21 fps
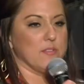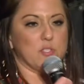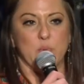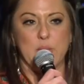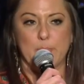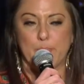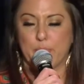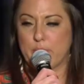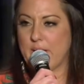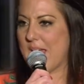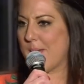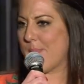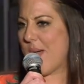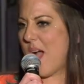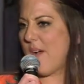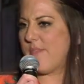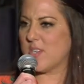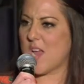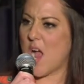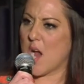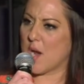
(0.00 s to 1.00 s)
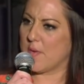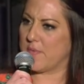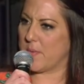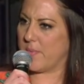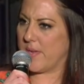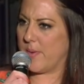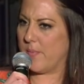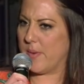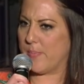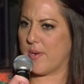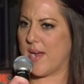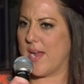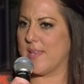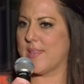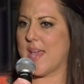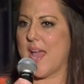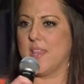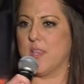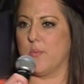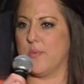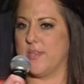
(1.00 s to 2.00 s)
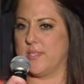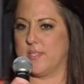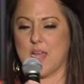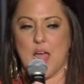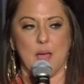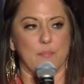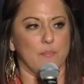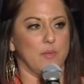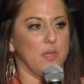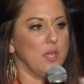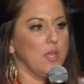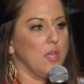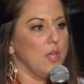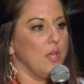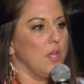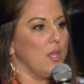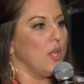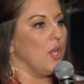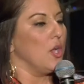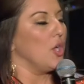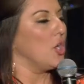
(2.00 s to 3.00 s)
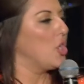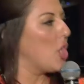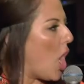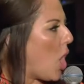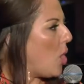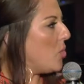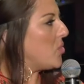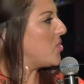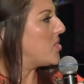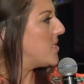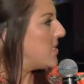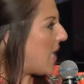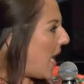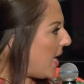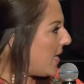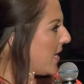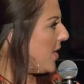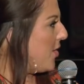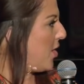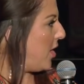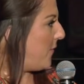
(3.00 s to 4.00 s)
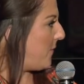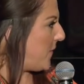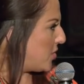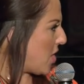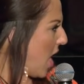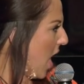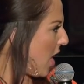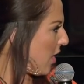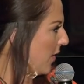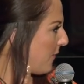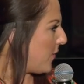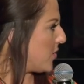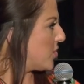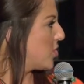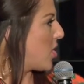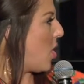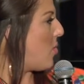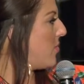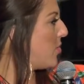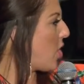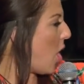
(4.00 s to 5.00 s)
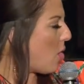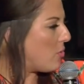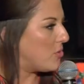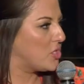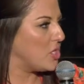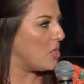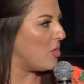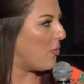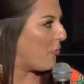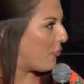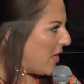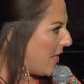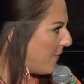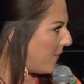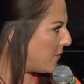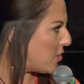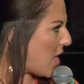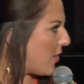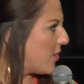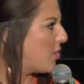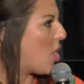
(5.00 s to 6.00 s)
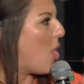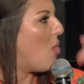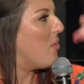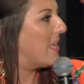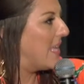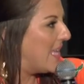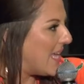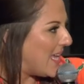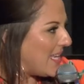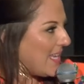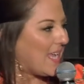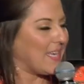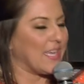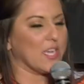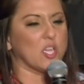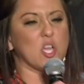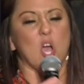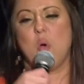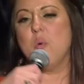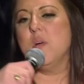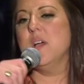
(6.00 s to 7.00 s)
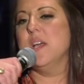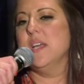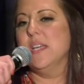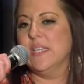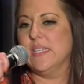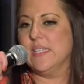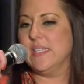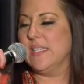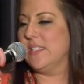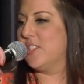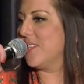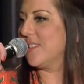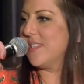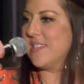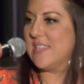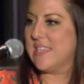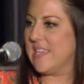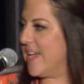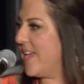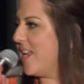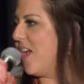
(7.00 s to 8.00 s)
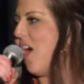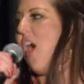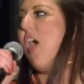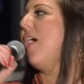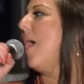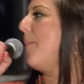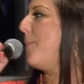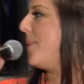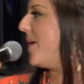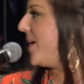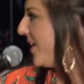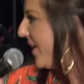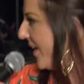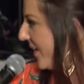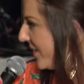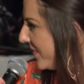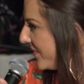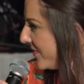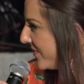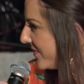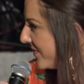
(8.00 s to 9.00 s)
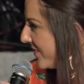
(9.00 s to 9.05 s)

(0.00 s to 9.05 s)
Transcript: So we pray about photography, we, we pray that, and then we stop. Go study good photographers. Go, go do free photography. Go get in it. Go just get all up in it.